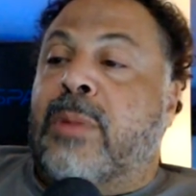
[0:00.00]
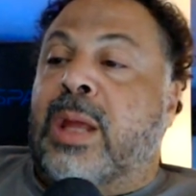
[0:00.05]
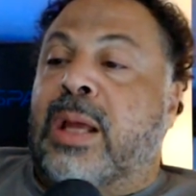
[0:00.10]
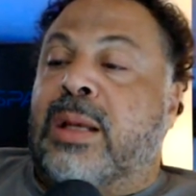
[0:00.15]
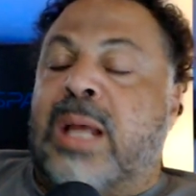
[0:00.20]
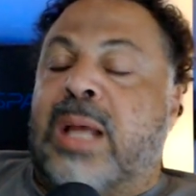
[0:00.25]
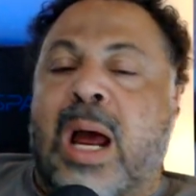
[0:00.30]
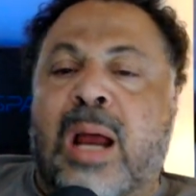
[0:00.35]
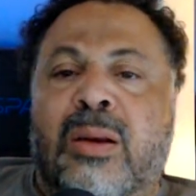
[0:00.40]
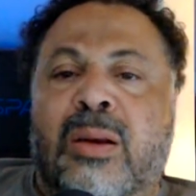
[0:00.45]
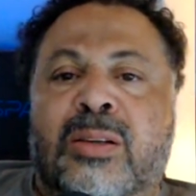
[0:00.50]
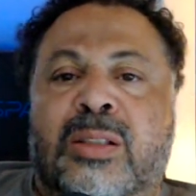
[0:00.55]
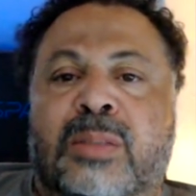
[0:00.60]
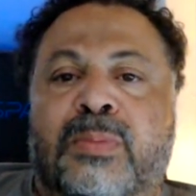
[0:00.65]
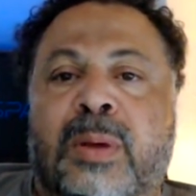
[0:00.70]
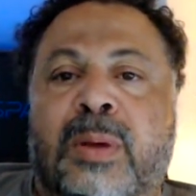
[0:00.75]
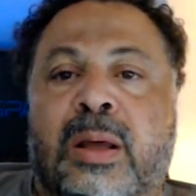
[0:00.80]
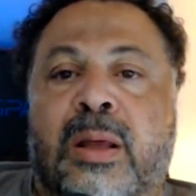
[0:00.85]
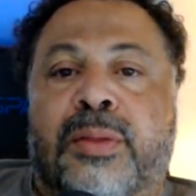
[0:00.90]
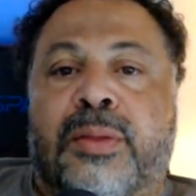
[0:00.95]
Tyler
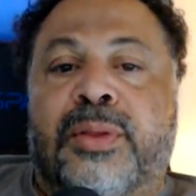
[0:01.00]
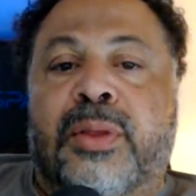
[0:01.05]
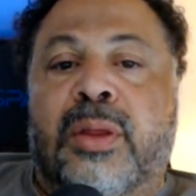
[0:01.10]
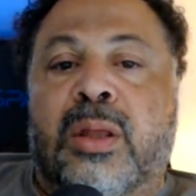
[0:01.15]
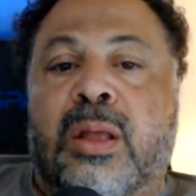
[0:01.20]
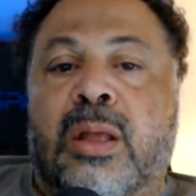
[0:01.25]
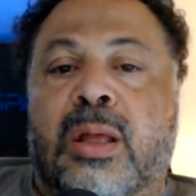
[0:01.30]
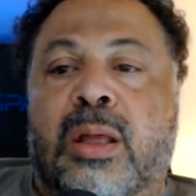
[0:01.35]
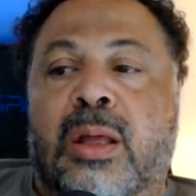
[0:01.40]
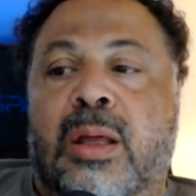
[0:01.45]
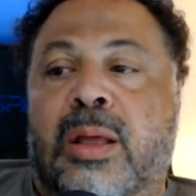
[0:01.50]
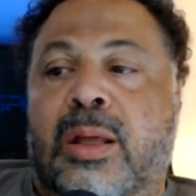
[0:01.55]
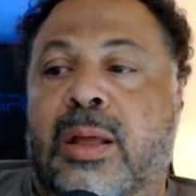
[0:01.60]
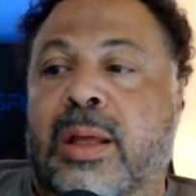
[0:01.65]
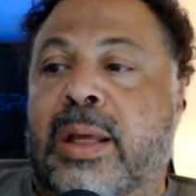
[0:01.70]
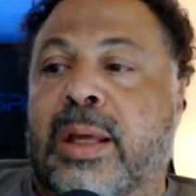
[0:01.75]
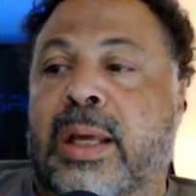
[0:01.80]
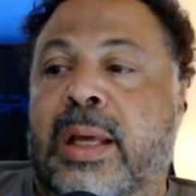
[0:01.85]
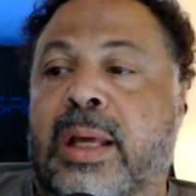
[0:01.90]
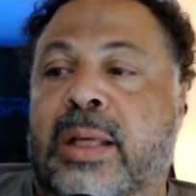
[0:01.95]
Smith
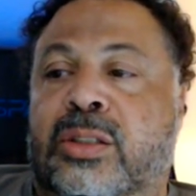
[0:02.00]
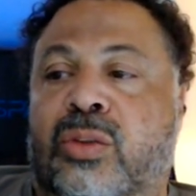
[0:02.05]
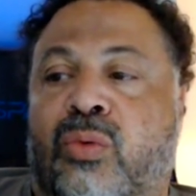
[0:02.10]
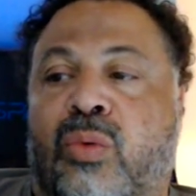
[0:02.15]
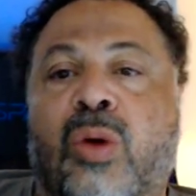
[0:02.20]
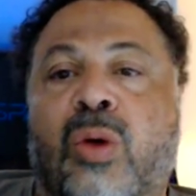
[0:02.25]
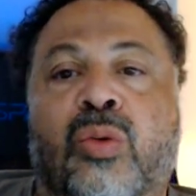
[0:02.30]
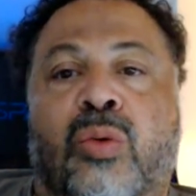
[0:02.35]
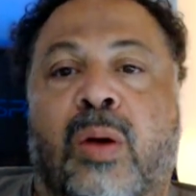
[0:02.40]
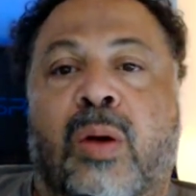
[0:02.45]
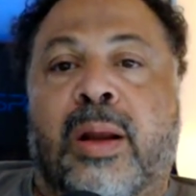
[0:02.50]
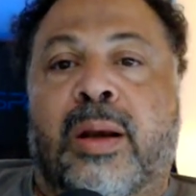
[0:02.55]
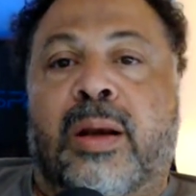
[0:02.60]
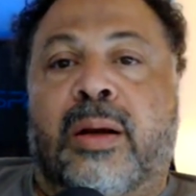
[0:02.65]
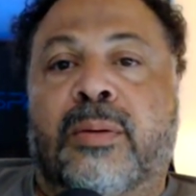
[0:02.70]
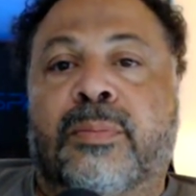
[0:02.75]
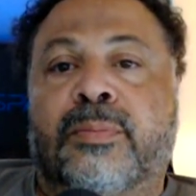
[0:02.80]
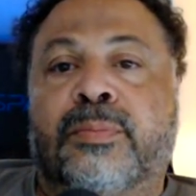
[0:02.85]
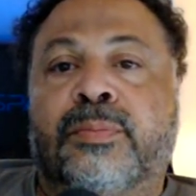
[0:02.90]
is a road grader.